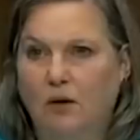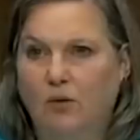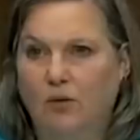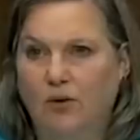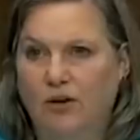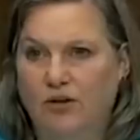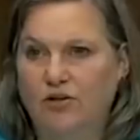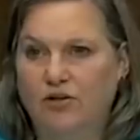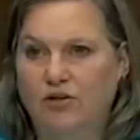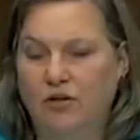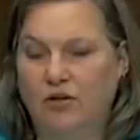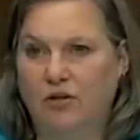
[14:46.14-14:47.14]

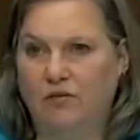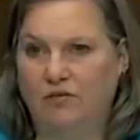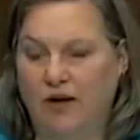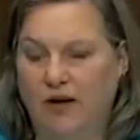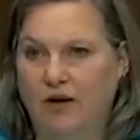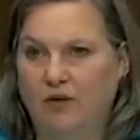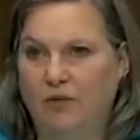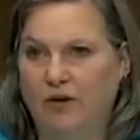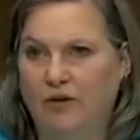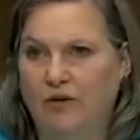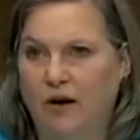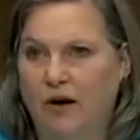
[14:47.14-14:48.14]
Which, in fact,
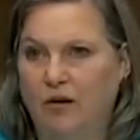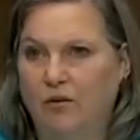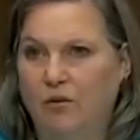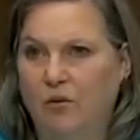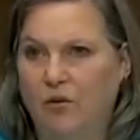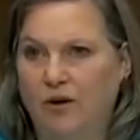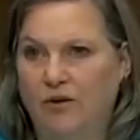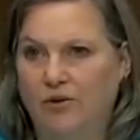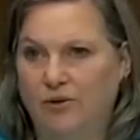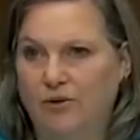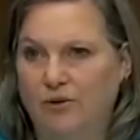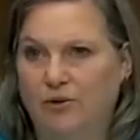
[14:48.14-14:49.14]
we are now quite
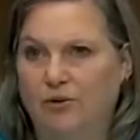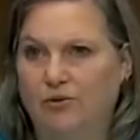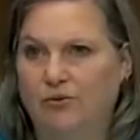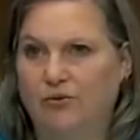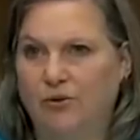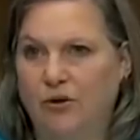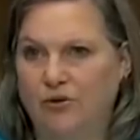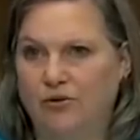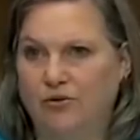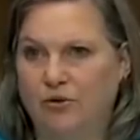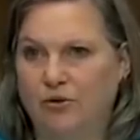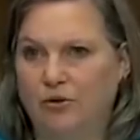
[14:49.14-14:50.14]
concerned
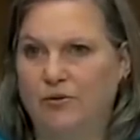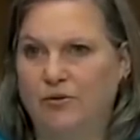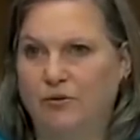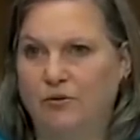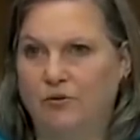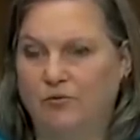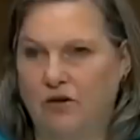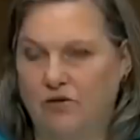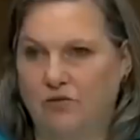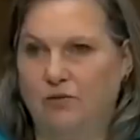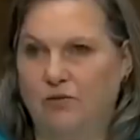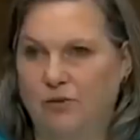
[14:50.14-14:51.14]
Russian troops,
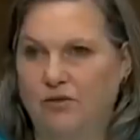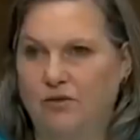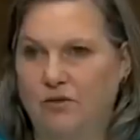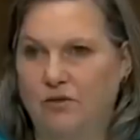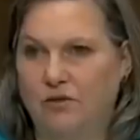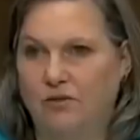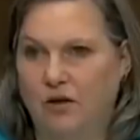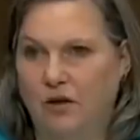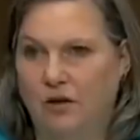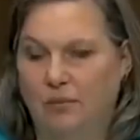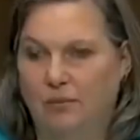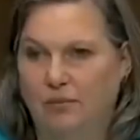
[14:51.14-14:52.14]
Russian forces
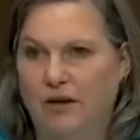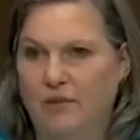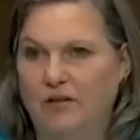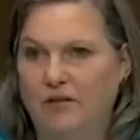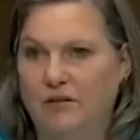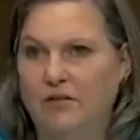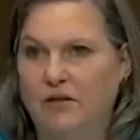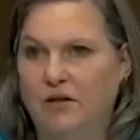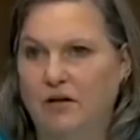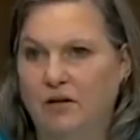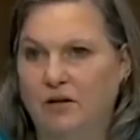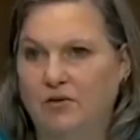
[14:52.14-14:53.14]
may be
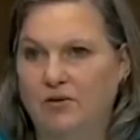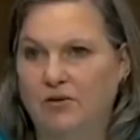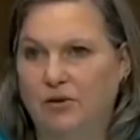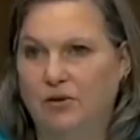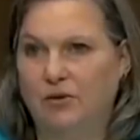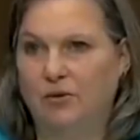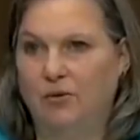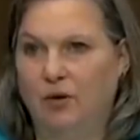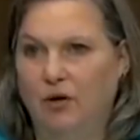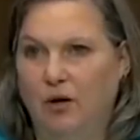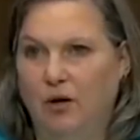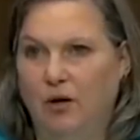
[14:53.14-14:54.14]
seeking to
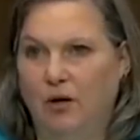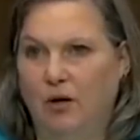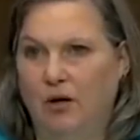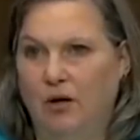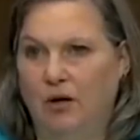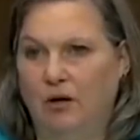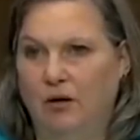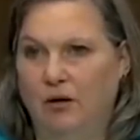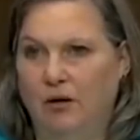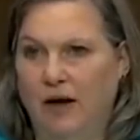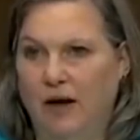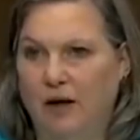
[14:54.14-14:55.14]

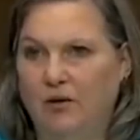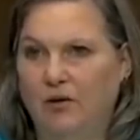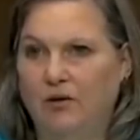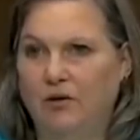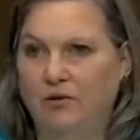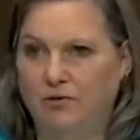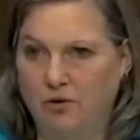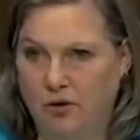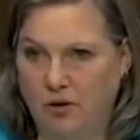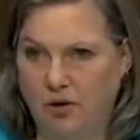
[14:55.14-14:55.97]
gain control